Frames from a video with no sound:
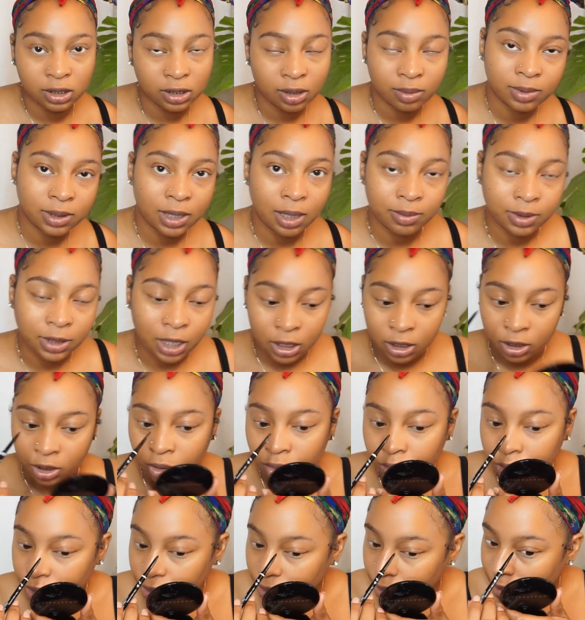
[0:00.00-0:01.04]
sometimes I
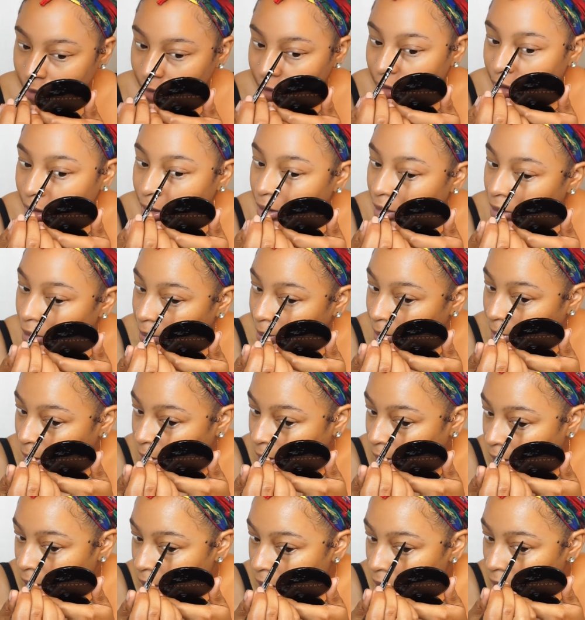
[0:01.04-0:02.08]
don't do concealer,
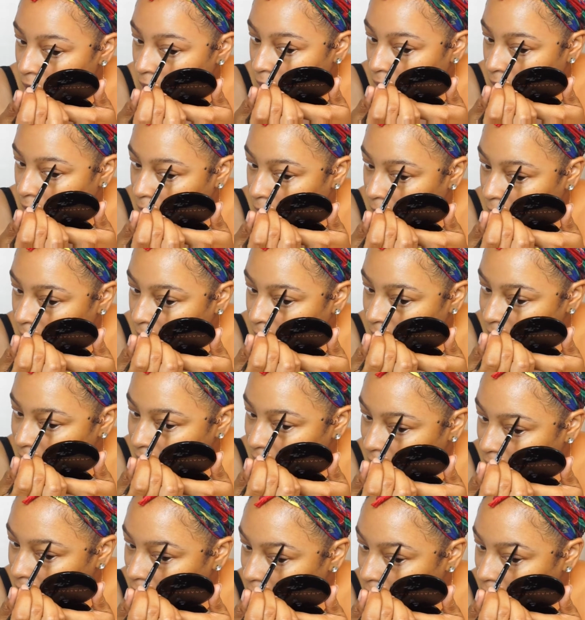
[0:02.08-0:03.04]
but once I